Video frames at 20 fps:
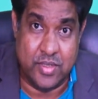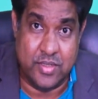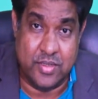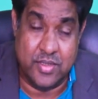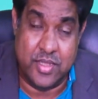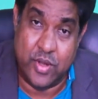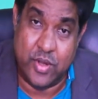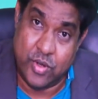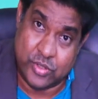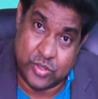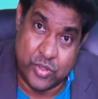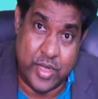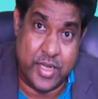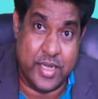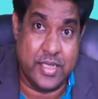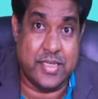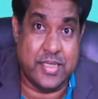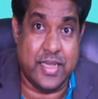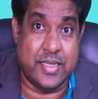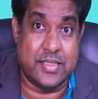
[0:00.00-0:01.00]
Then also it
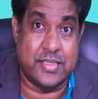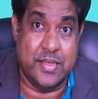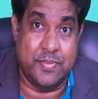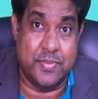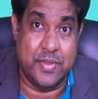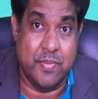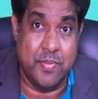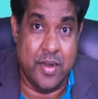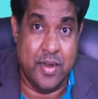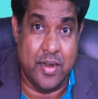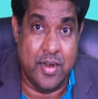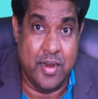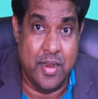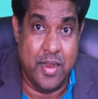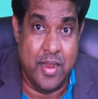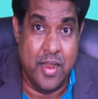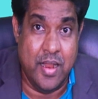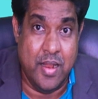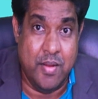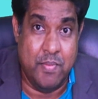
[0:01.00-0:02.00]
is acceptable.
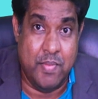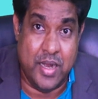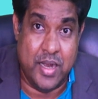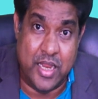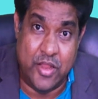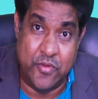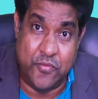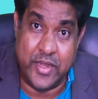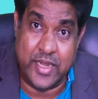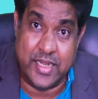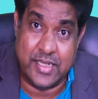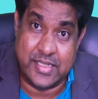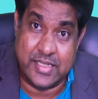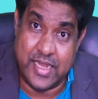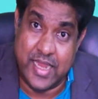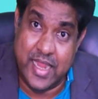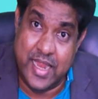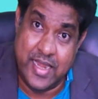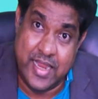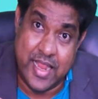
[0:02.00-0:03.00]
But if it is
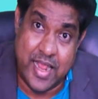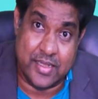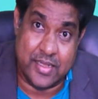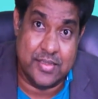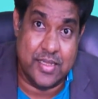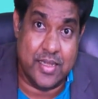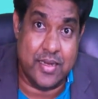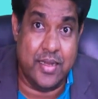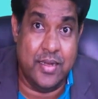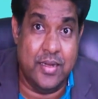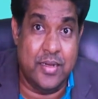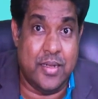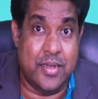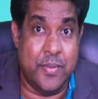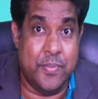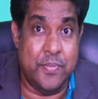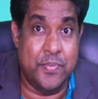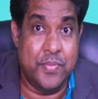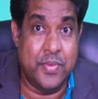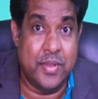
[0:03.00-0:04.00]
any other
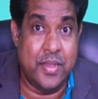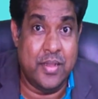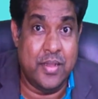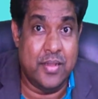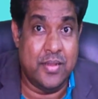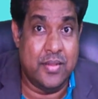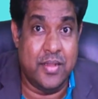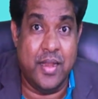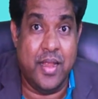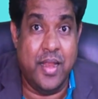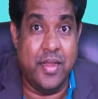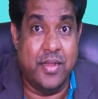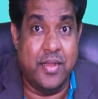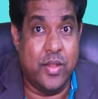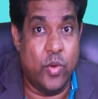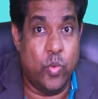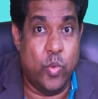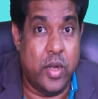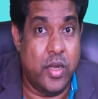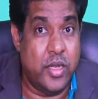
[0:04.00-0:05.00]
income, then
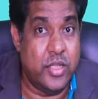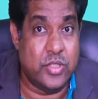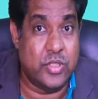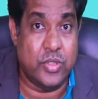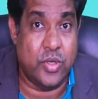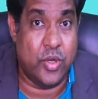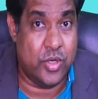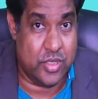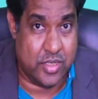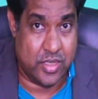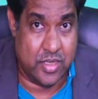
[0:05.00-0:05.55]
ITR1 is not